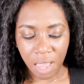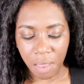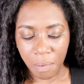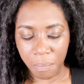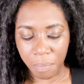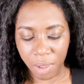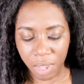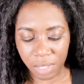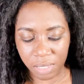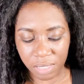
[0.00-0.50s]

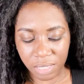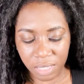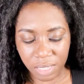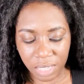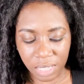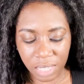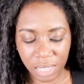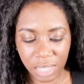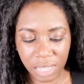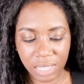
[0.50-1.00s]
But
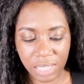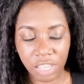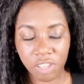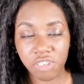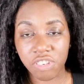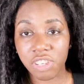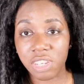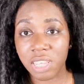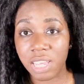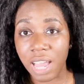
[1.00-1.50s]

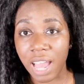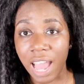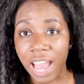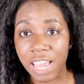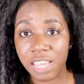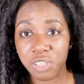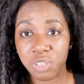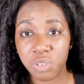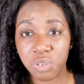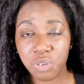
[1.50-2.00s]
essentially, I
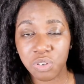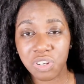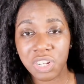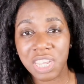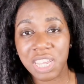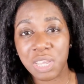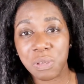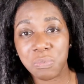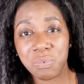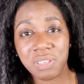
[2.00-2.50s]
saw
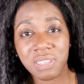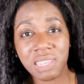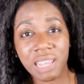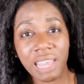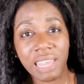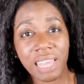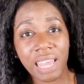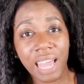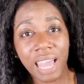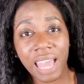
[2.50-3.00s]
it. It was
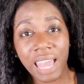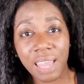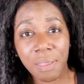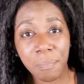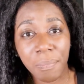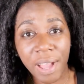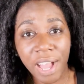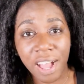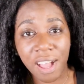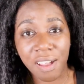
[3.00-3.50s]
like
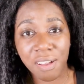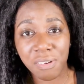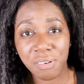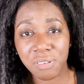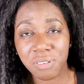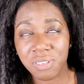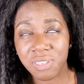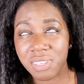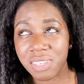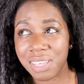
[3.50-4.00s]

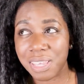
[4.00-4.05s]
£8.